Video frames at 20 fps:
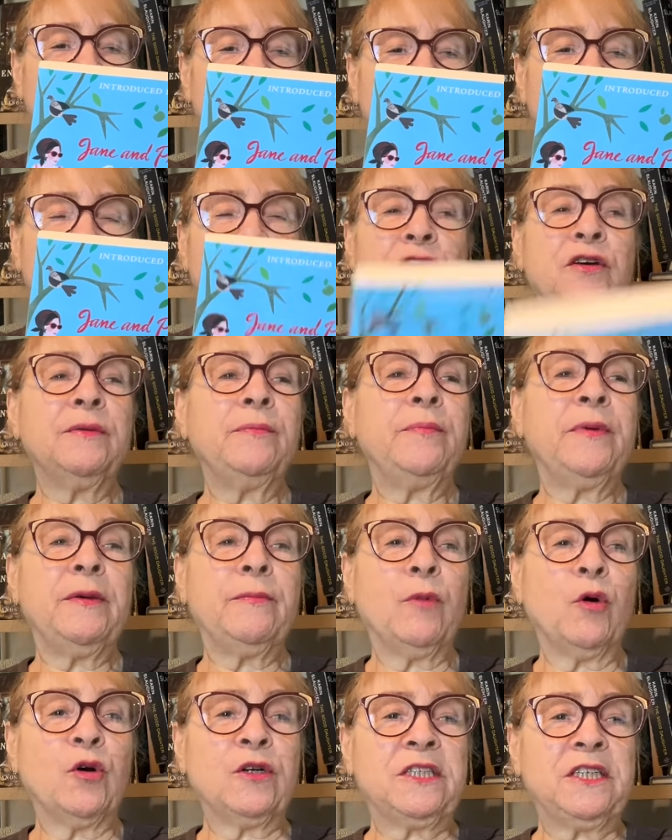They couldn't be
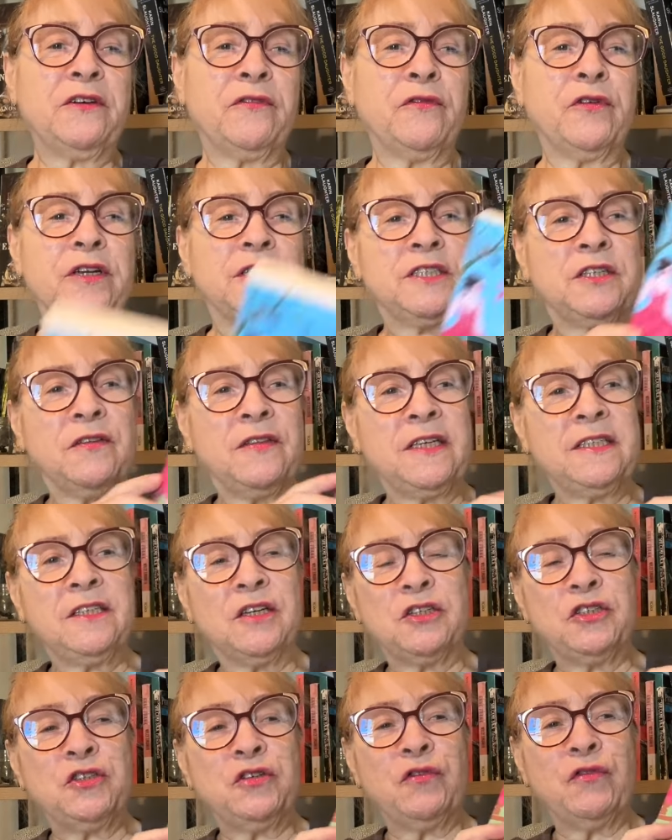more different. So these
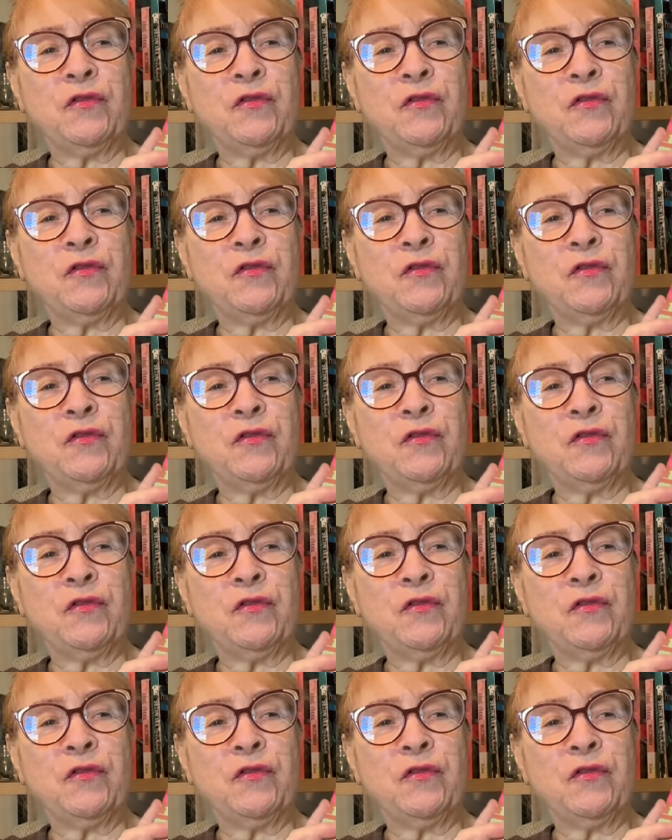are two